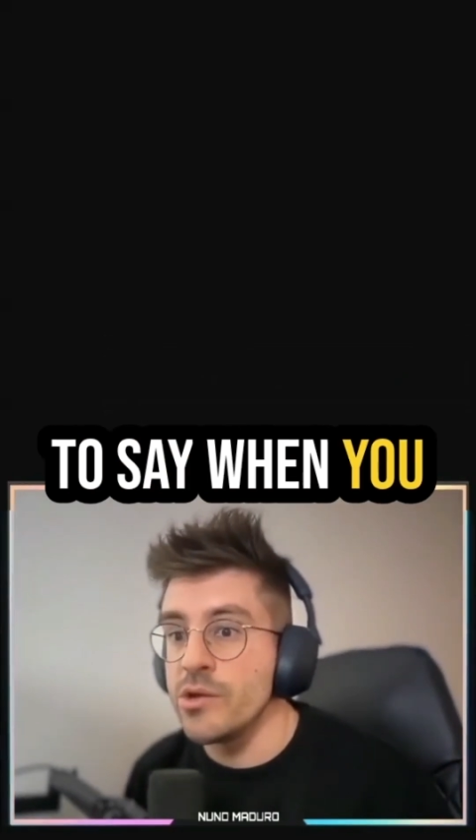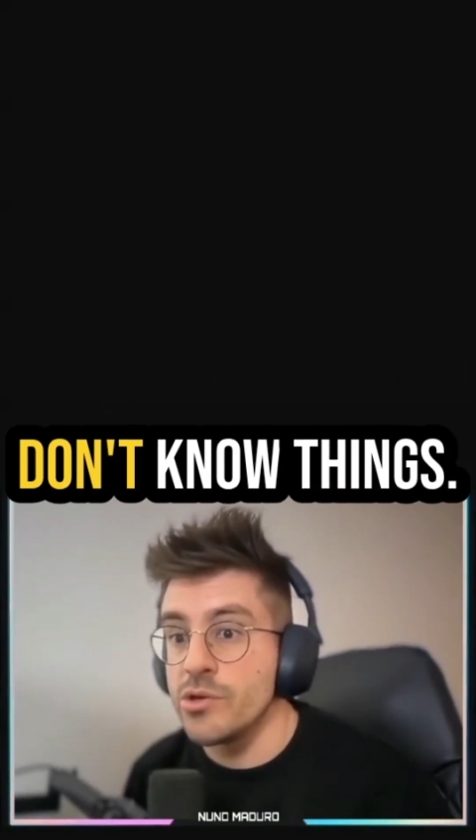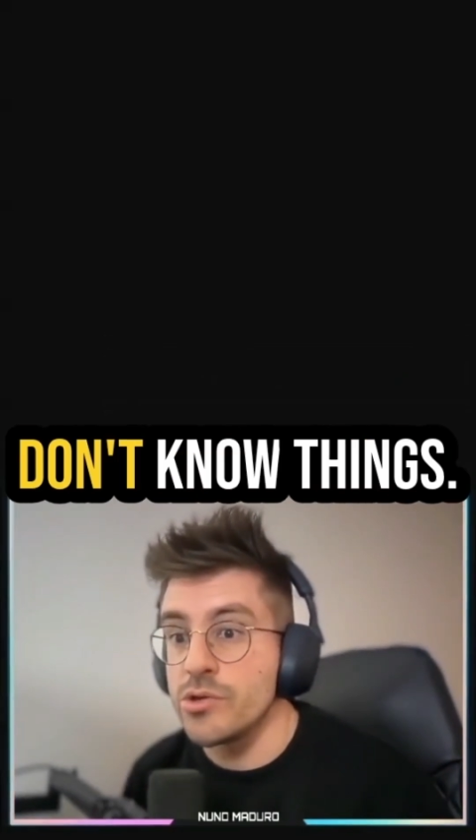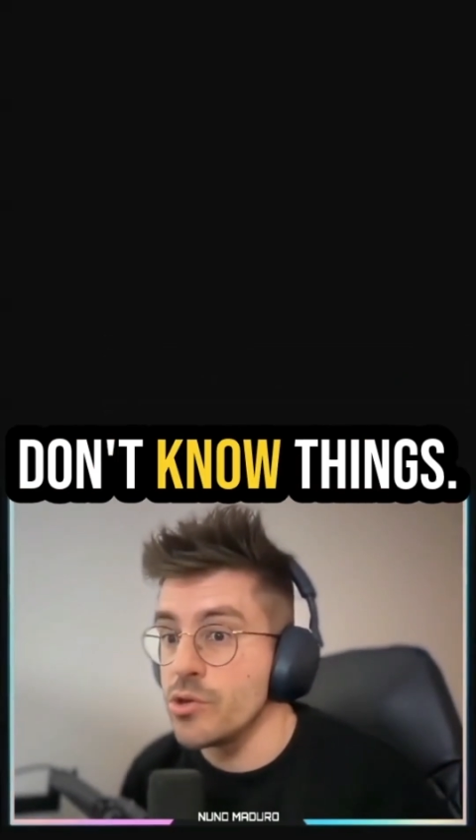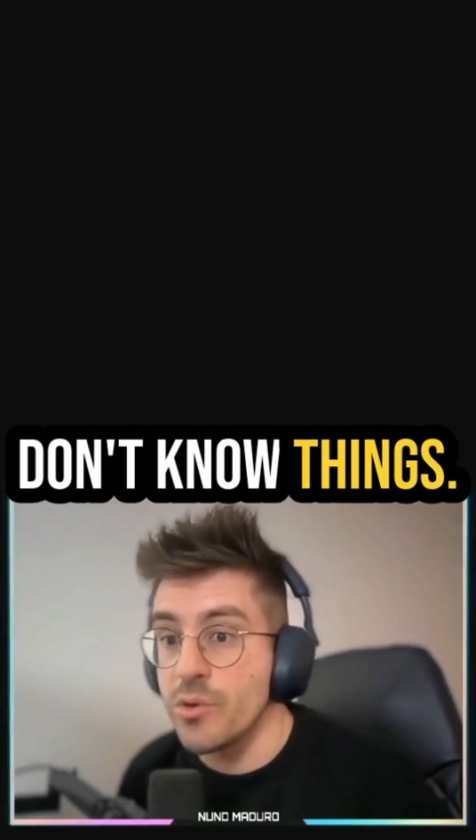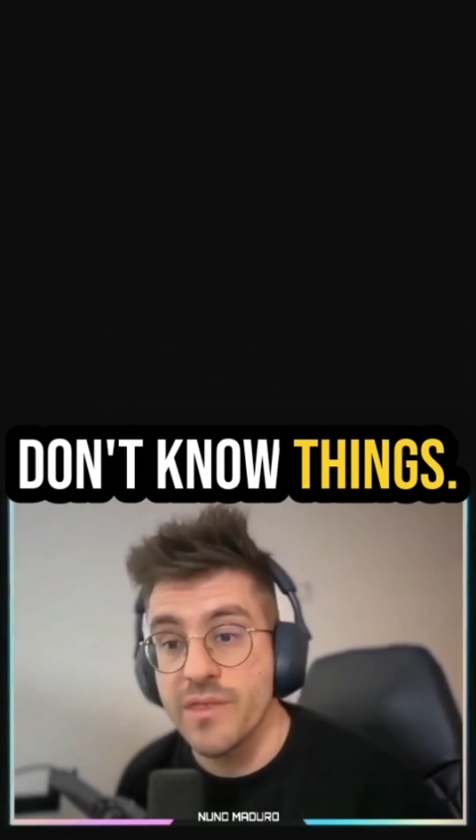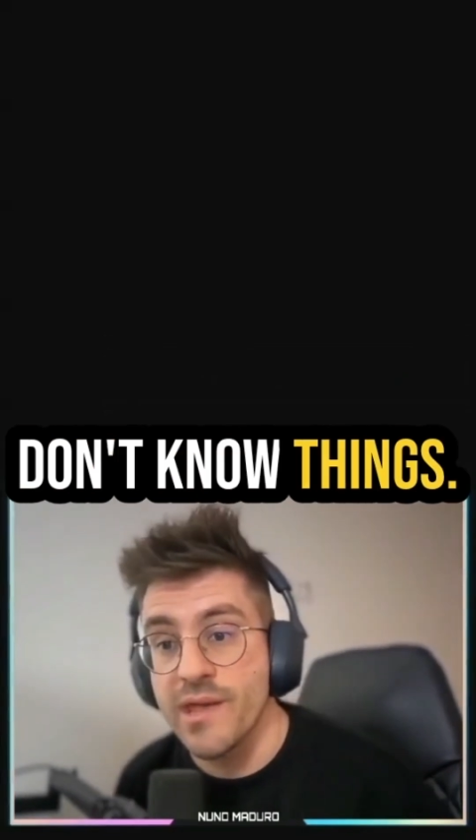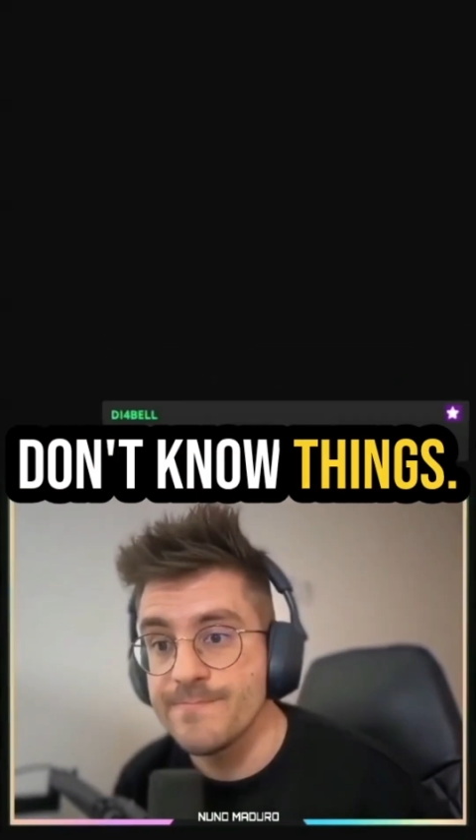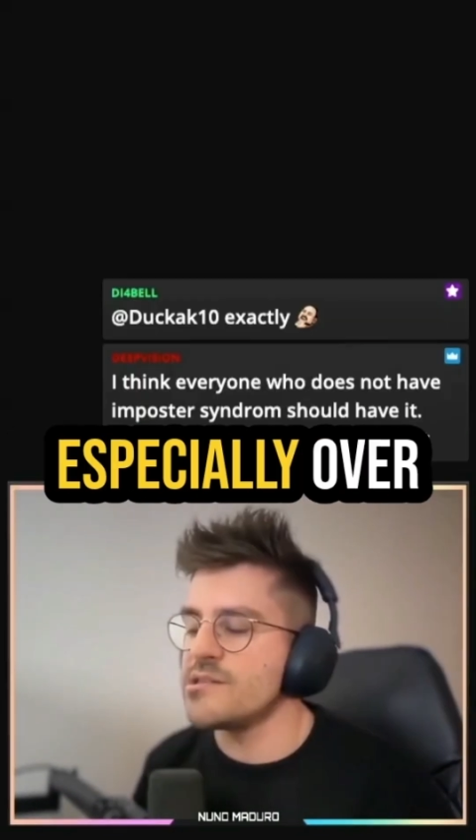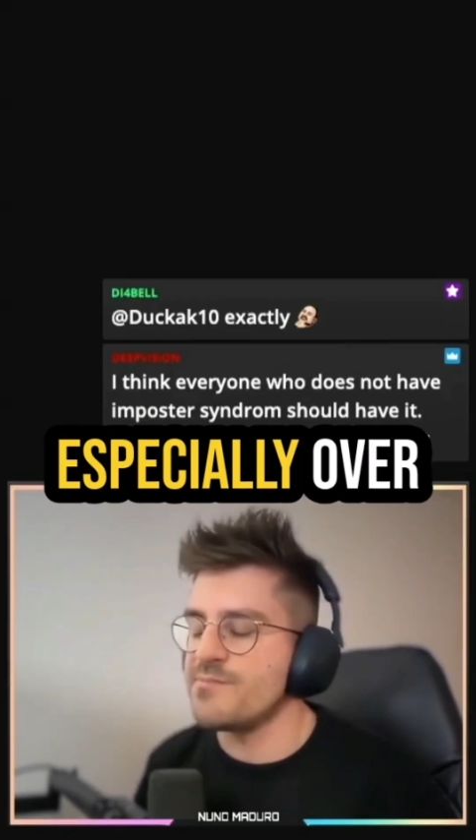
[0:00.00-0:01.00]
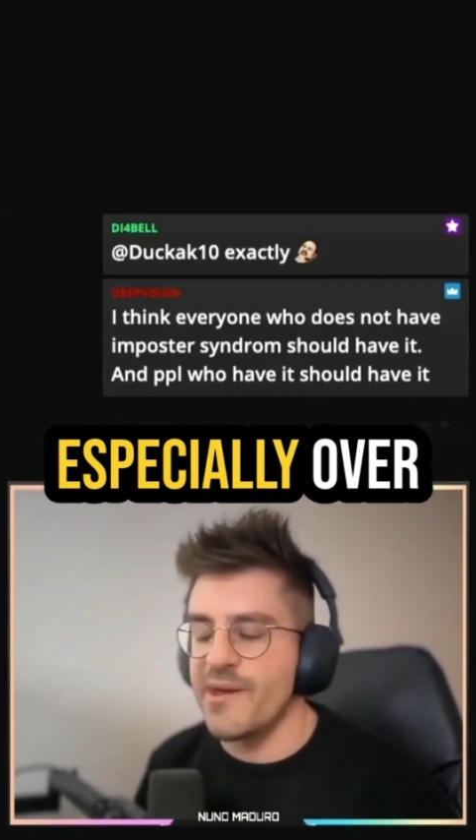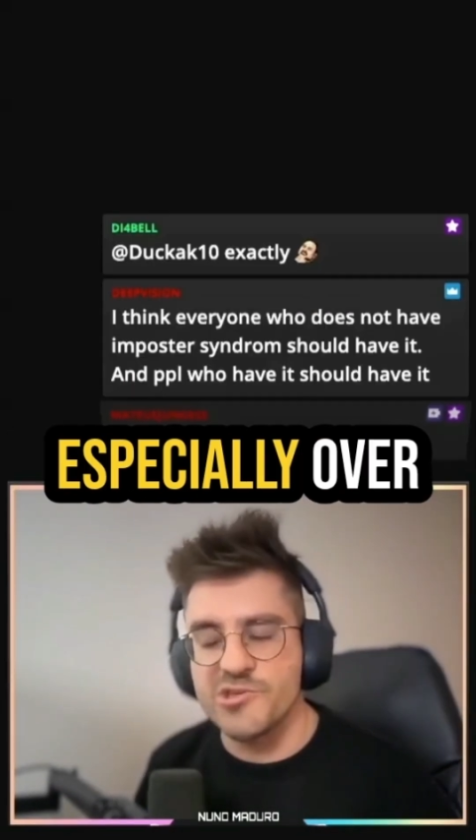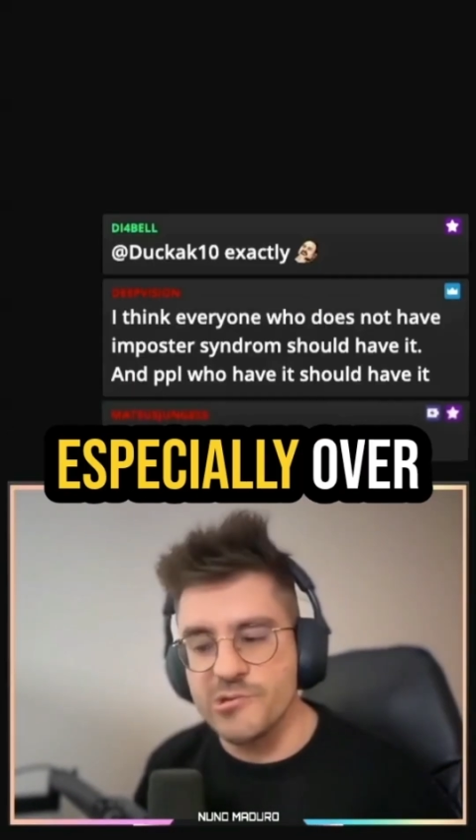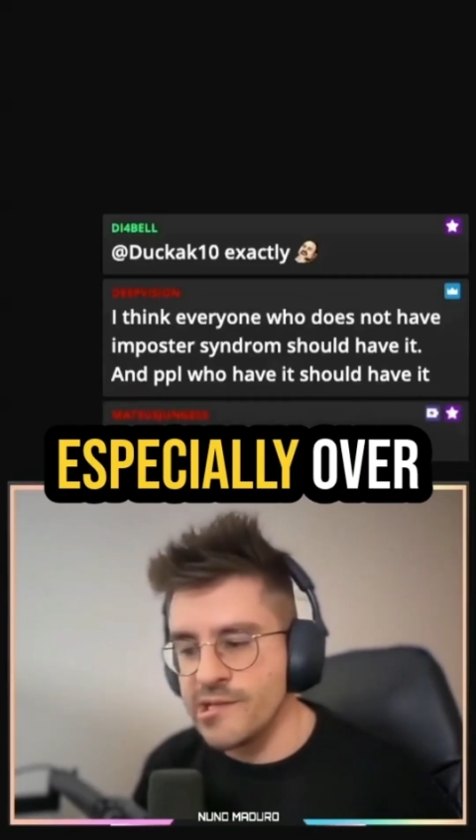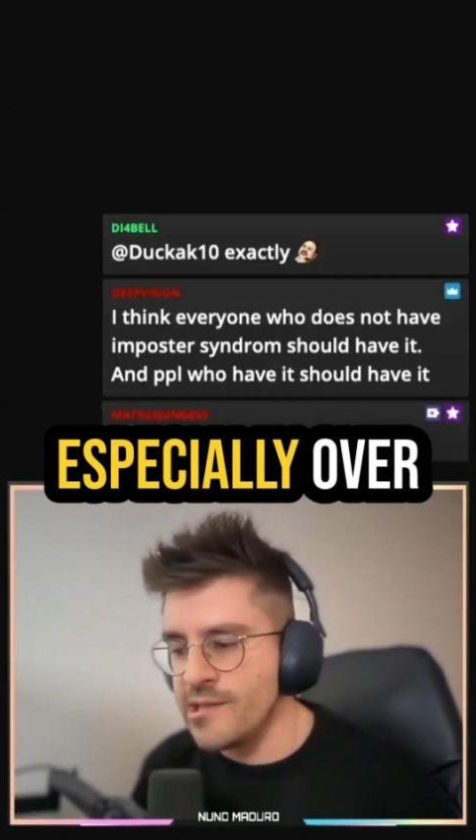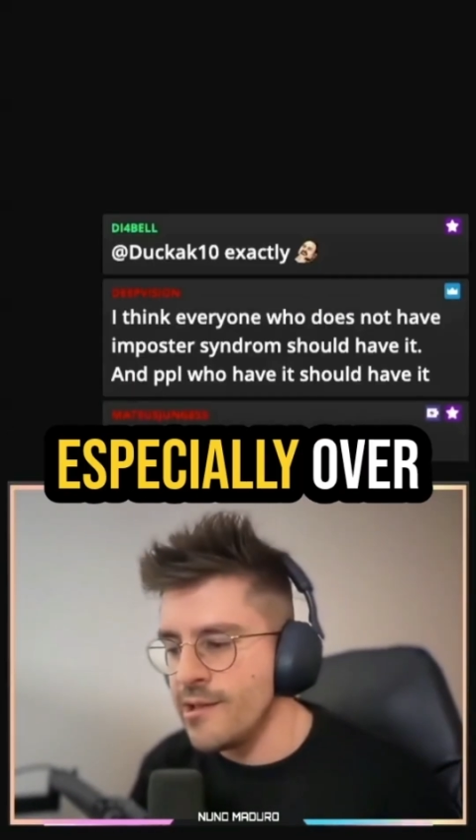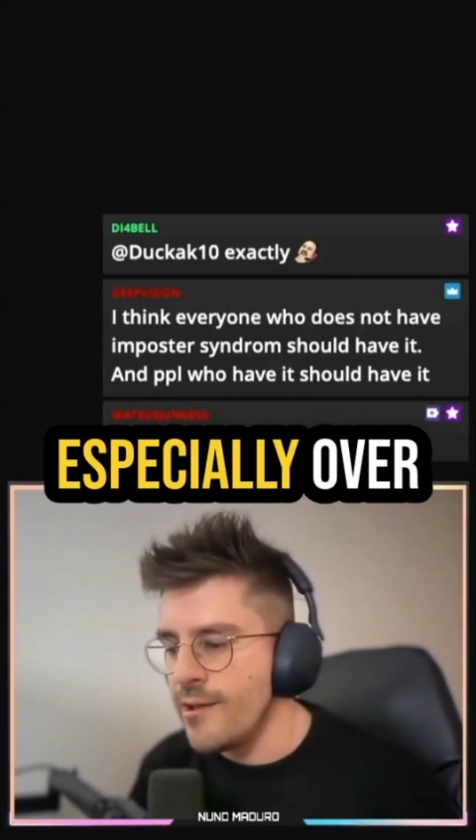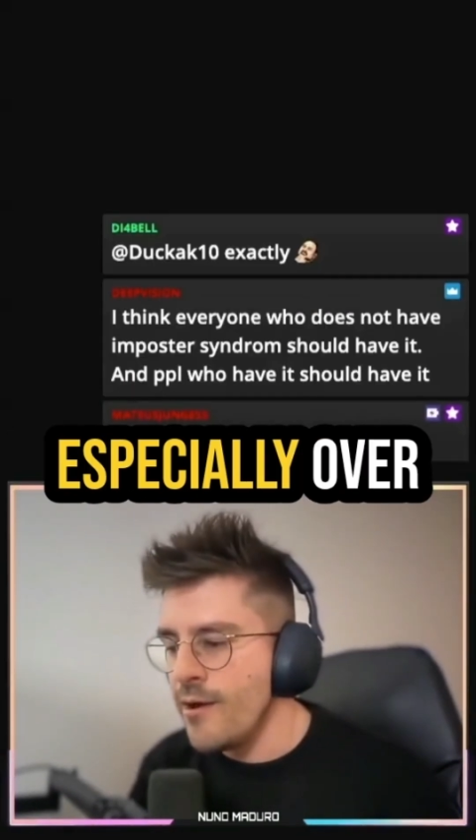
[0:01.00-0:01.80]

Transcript: you don't know things, especially